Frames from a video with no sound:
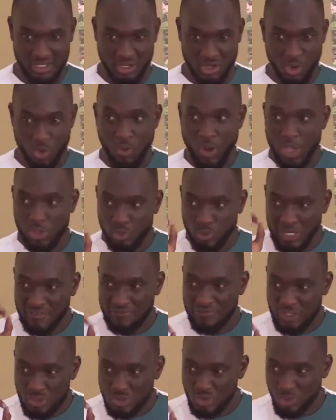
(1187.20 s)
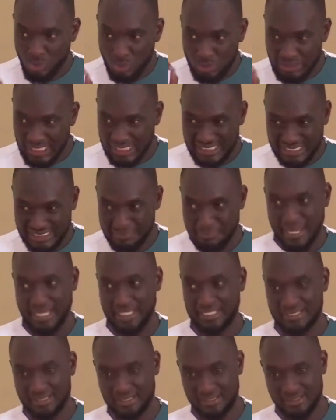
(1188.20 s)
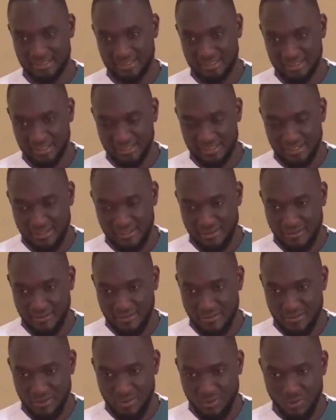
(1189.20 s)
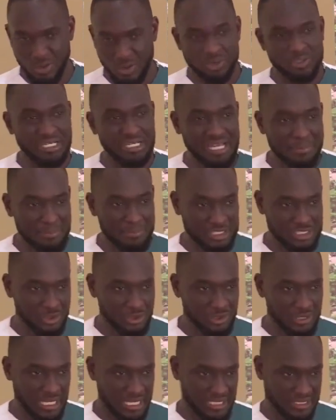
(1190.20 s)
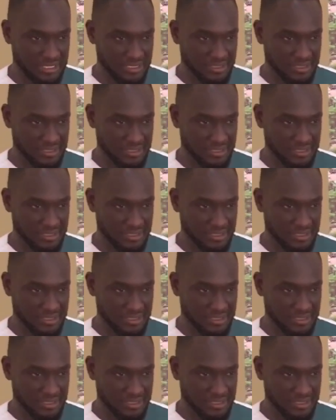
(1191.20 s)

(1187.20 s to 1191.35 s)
where you even sold just to banks. What do the numbers look like?